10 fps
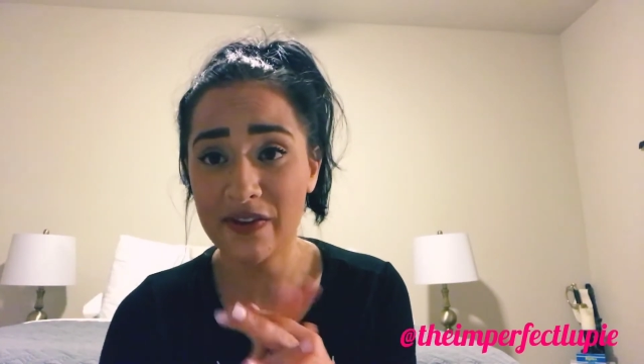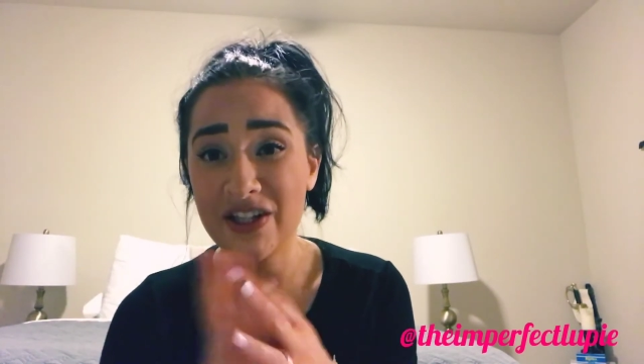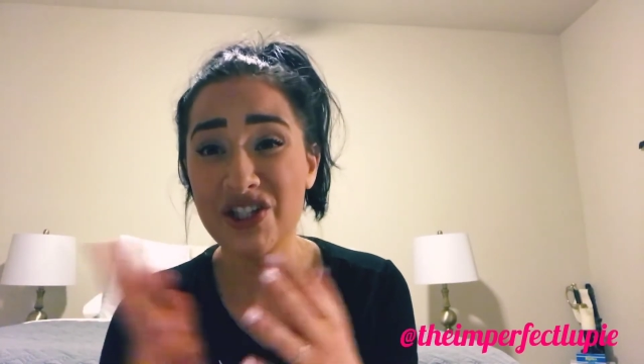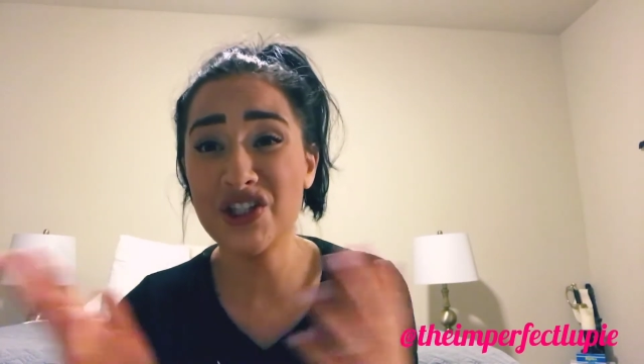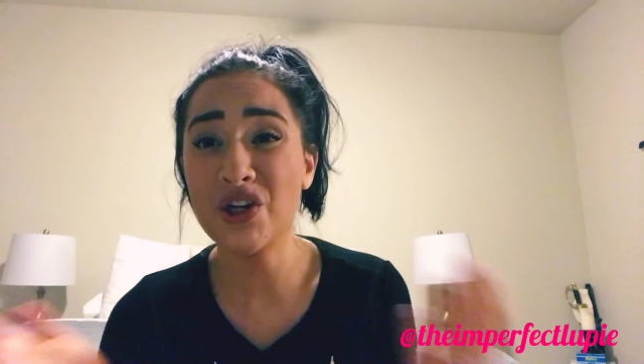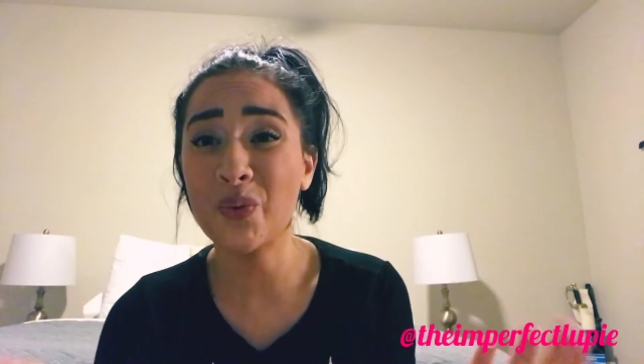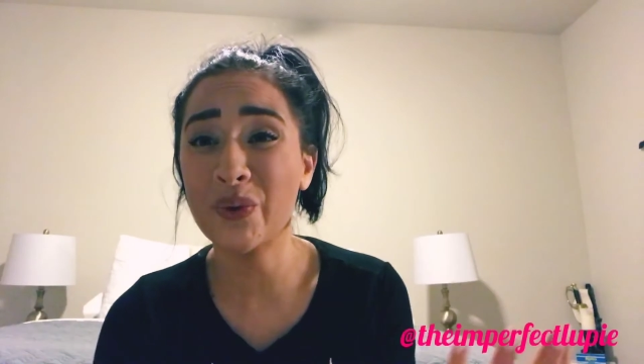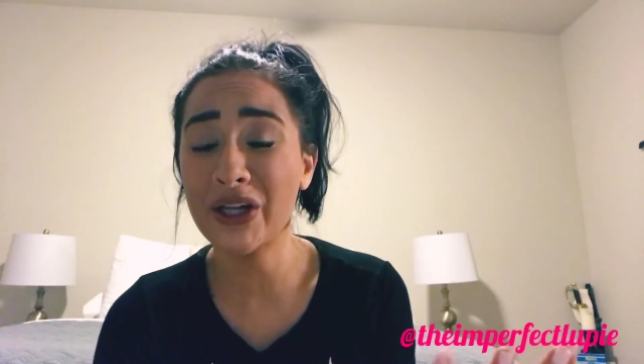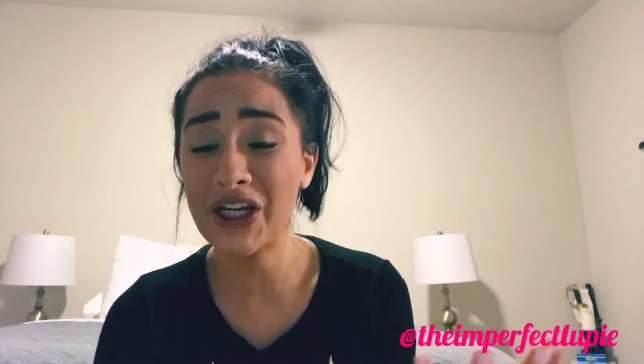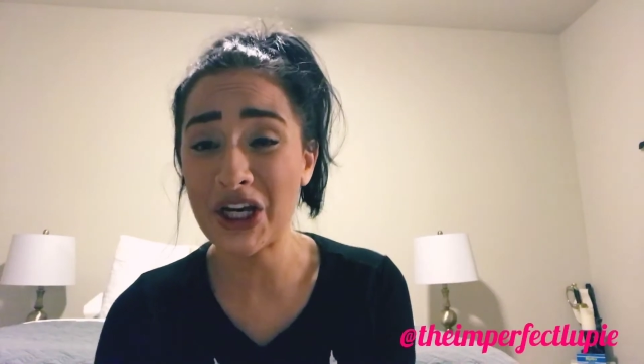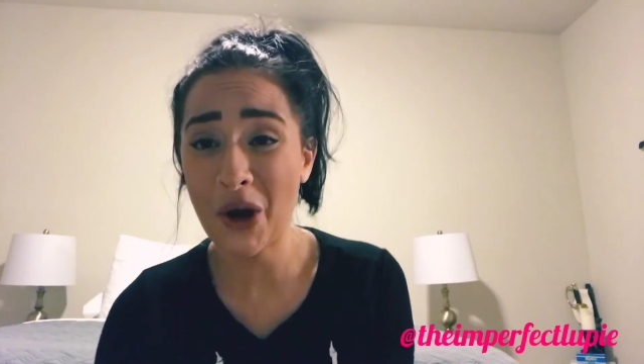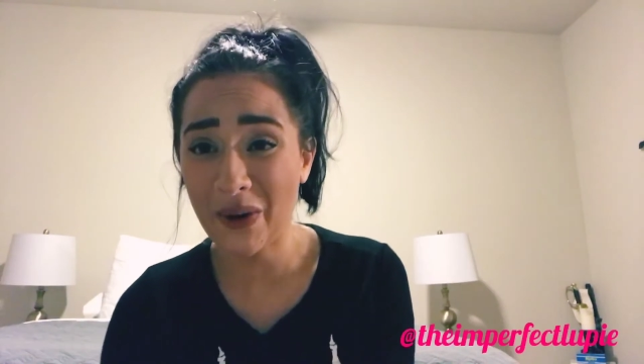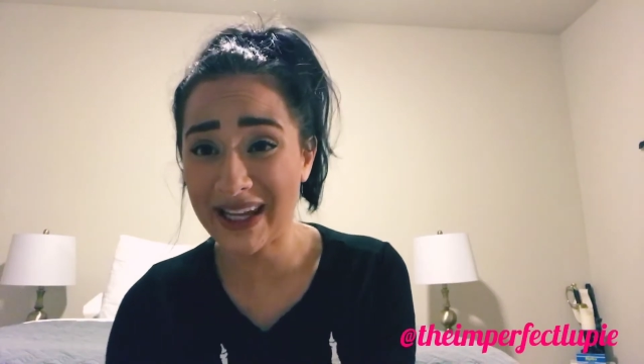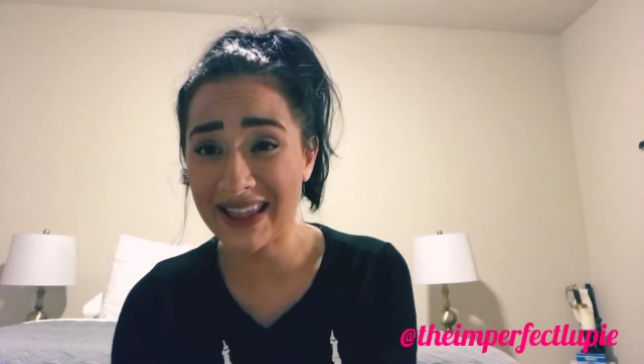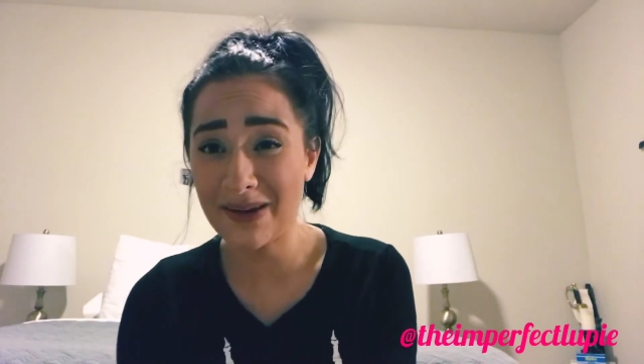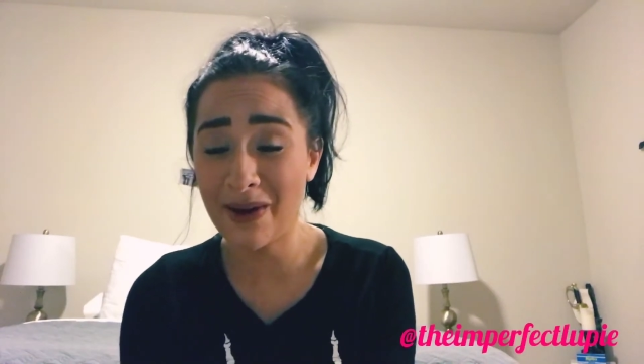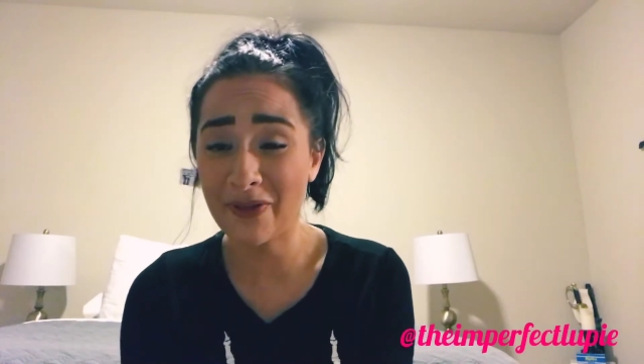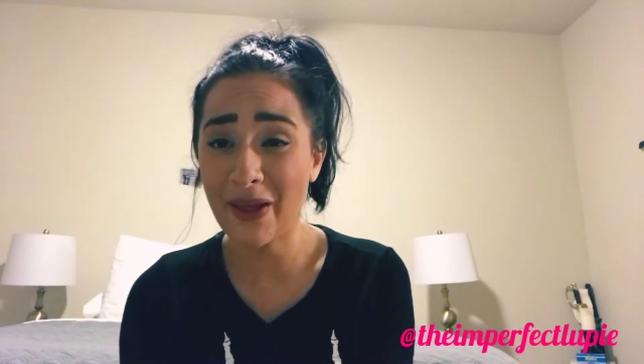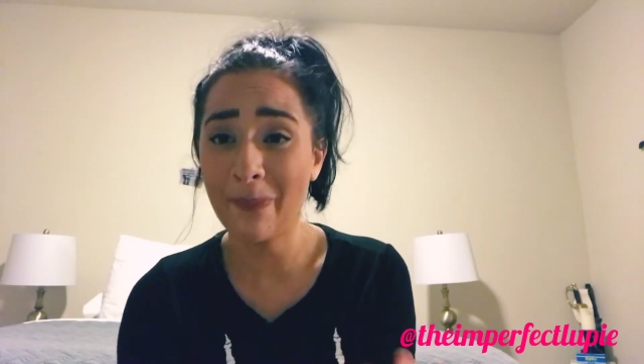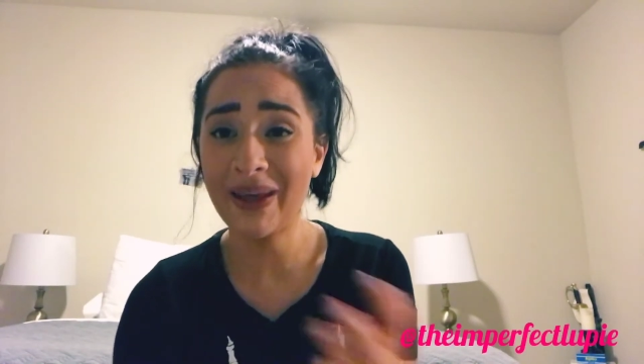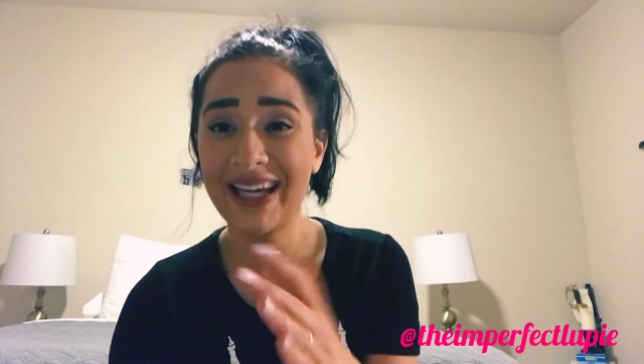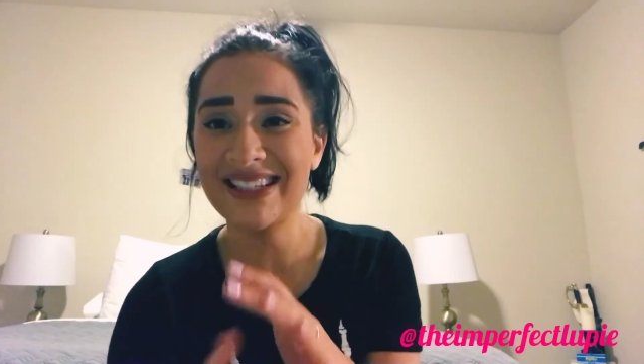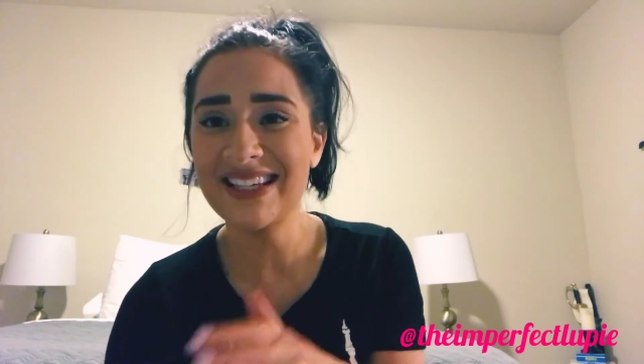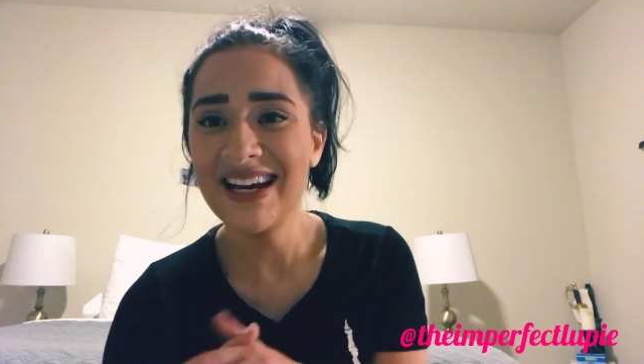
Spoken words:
They just don't really know anything about them because